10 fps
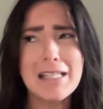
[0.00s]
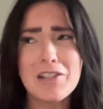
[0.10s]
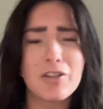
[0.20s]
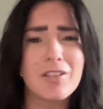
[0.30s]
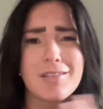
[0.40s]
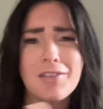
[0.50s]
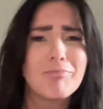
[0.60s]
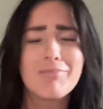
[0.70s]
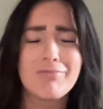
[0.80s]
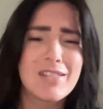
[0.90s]
My sister is a
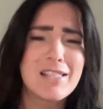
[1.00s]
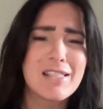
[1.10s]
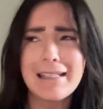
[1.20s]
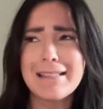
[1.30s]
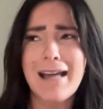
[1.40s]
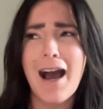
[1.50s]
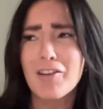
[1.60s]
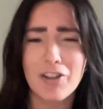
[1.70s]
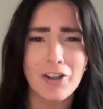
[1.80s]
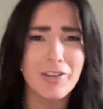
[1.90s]
stinking
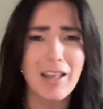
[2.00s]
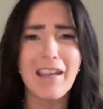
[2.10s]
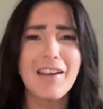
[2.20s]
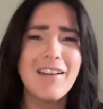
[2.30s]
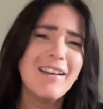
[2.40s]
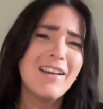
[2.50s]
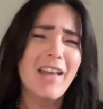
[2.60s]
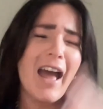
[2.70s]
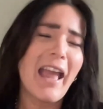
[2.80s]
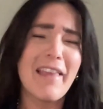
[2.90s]
doctor. Like,
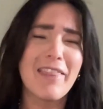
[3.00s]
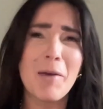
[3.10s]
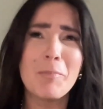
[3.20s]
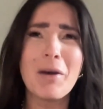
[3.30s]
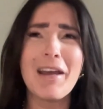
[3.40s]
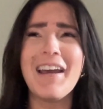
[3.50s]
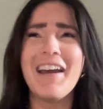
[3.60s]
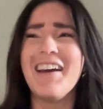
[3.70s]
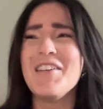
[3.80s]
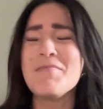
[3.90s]
I hate them, but
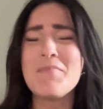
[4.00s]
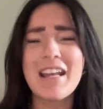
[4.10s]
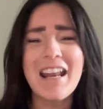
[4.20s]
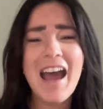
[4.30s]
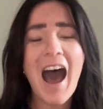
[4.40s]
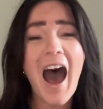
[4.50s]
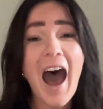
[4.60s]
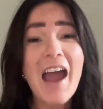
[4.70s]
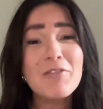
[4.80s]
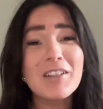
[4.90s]

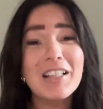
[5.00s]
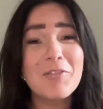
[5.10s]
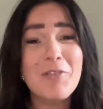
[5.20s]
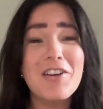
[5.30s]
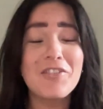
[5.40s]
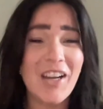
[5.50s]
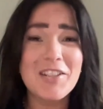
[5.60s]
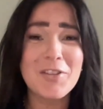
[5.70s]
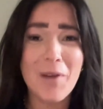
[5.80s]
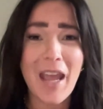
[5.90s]
I really wanted to
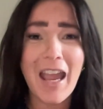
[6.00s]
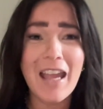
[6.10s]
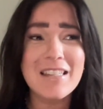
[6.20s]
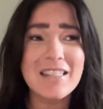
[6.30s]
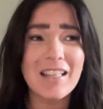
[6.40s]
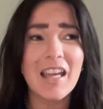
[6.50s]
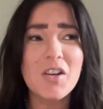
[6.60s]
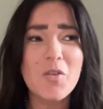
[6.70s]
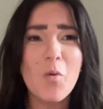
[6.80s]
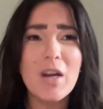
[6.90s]
find a way to
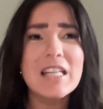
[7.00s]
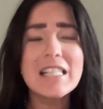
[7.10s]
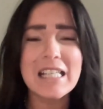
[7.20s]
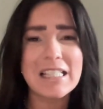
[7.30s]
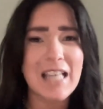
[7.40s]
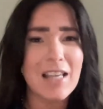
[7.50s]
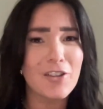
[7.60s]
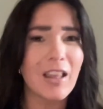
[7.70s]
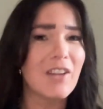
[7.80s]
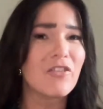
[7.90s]
like, what did success
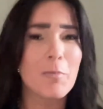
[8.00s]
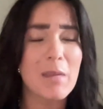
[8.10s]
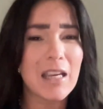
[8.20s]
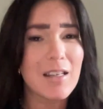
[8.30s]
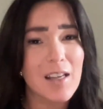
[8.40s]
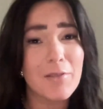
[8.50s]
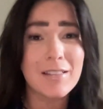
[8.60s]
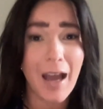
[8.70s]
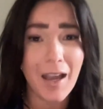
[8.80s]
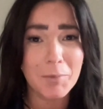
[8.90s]
look like for me? Because I was
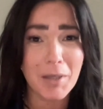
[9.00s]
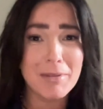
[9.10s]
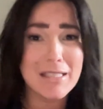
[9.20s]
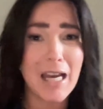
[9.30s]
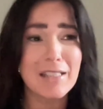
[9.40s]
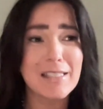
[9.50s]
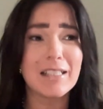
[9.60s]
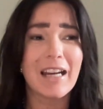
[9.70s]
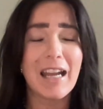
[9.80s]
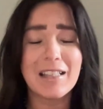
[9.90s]
not going to become a
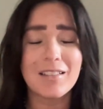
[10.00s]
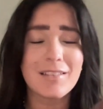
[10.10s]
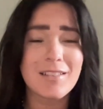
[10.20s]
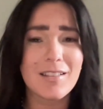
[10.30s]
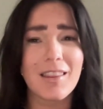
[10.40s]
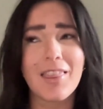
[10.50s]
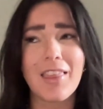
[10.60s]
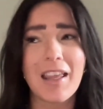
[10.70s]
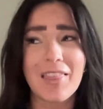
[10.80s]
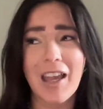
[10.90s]
doctor, and
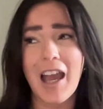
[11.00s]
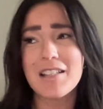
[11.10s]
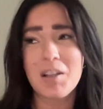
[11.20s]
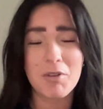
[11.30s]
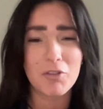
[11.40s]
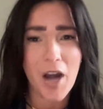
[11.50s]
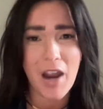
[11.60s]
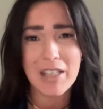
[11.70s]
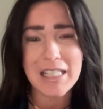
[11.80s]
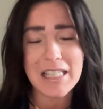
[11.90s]
like the concept of
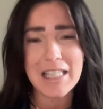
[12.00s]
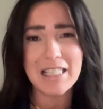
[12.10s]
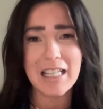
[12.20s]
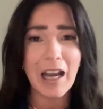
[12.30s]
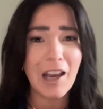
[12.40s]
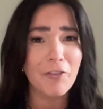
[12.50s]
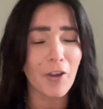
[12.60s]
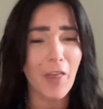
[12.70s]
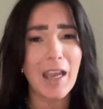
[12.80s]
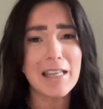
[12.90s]
driving into the city
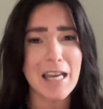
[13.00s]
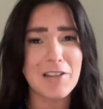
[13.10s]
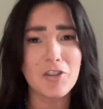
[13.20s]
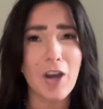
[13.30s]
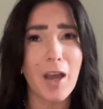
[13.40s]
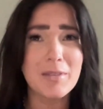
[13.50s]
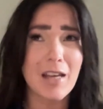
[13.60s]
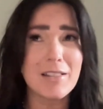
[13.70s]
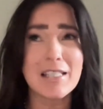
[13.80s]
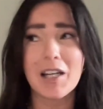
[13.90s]
for like a desk job
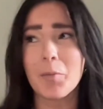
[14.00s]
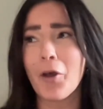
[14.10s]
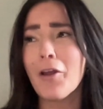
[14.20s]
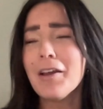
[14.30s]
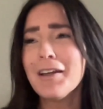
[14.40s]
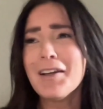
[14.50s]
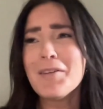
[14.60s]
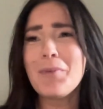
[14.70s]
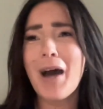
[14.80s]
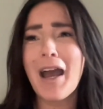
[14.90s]
sounds terrible.
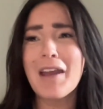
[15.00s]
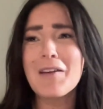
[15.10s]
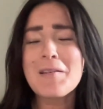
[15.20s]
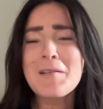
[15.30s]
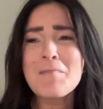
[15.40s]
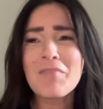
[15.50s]
But